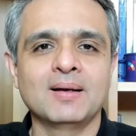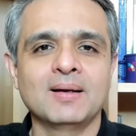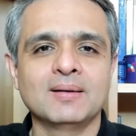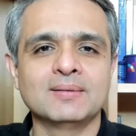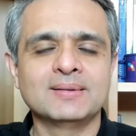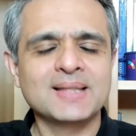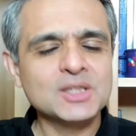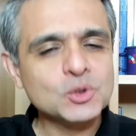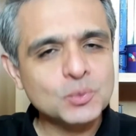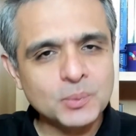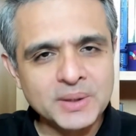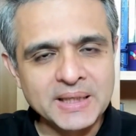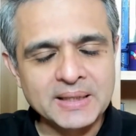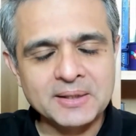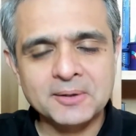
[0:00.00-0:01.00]
This
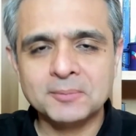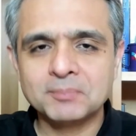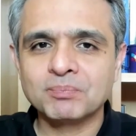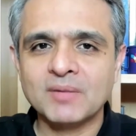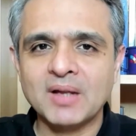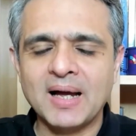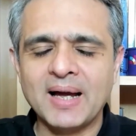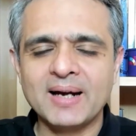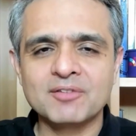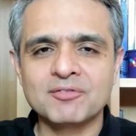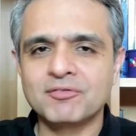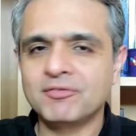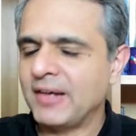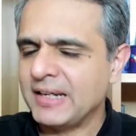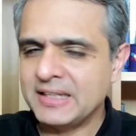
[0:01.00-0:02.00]
week, I had a
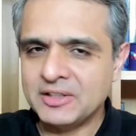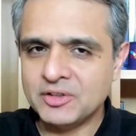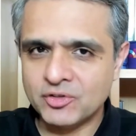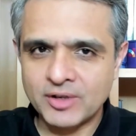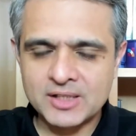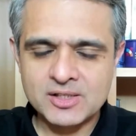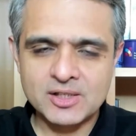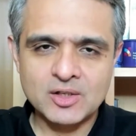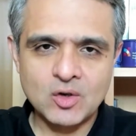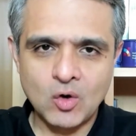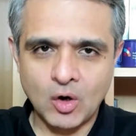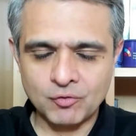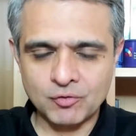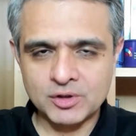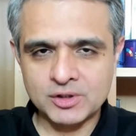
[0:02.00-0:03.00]
very interesting
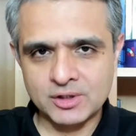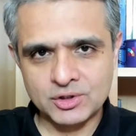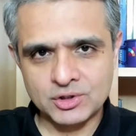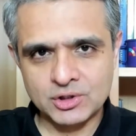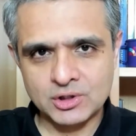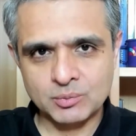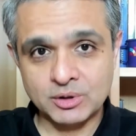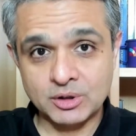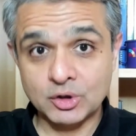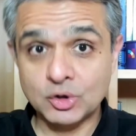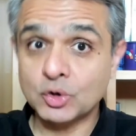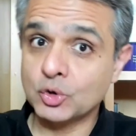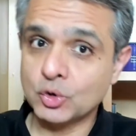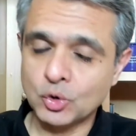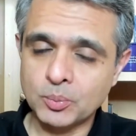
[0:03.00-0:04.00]
conversation with a
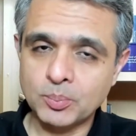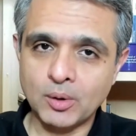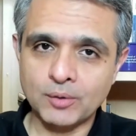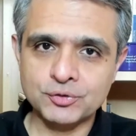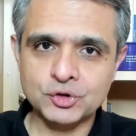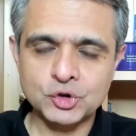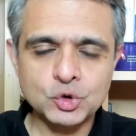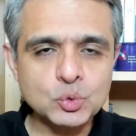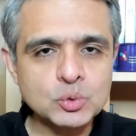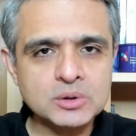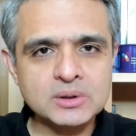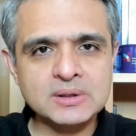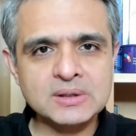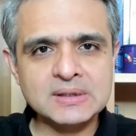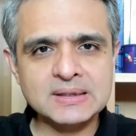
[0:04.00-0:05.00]
group of
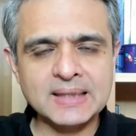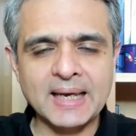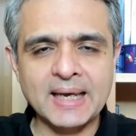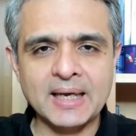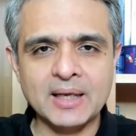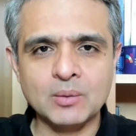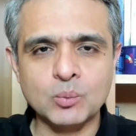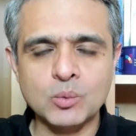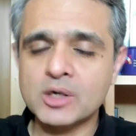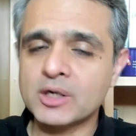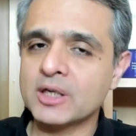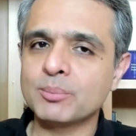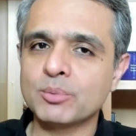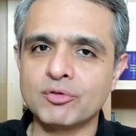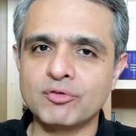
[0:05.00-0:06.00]
students and
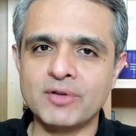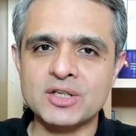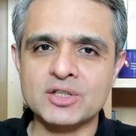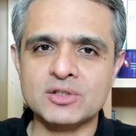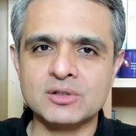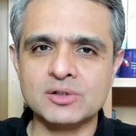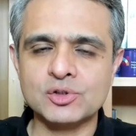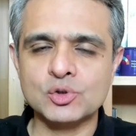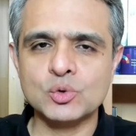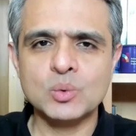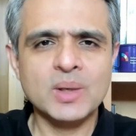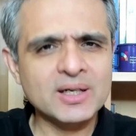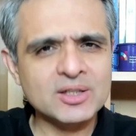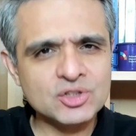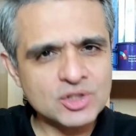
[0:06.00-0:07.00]
working professionals who
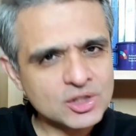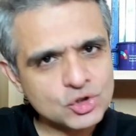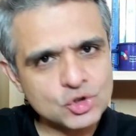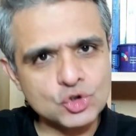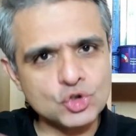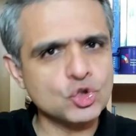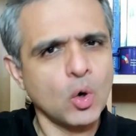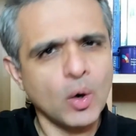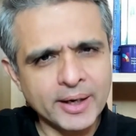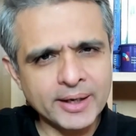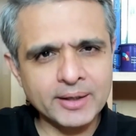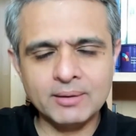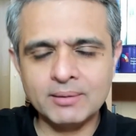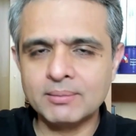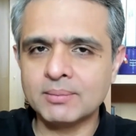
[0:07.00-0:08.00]
had just
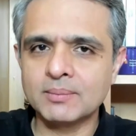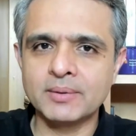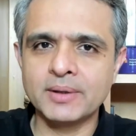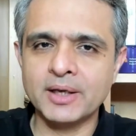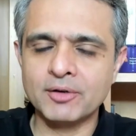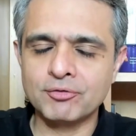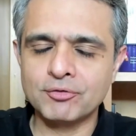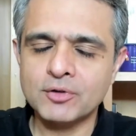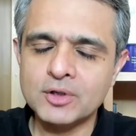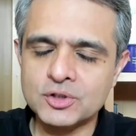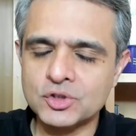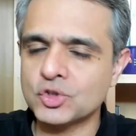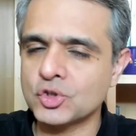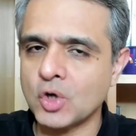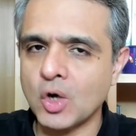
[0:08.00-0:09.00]
joined their
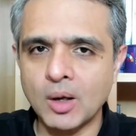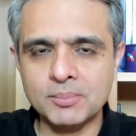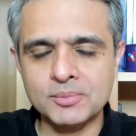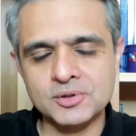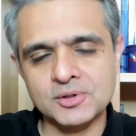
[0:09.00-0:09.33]
first jobs.